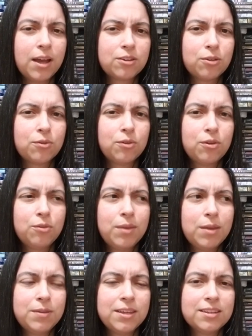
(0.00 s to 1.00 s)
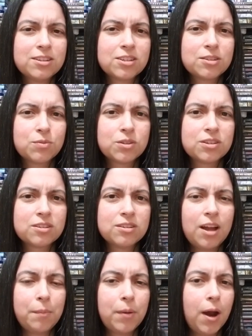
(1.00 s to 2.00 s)
I don't know, maybe it just was
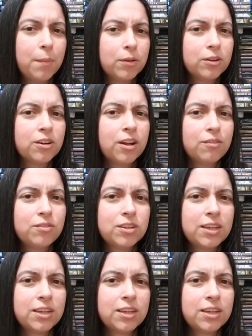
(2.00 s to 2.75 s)
not popular enough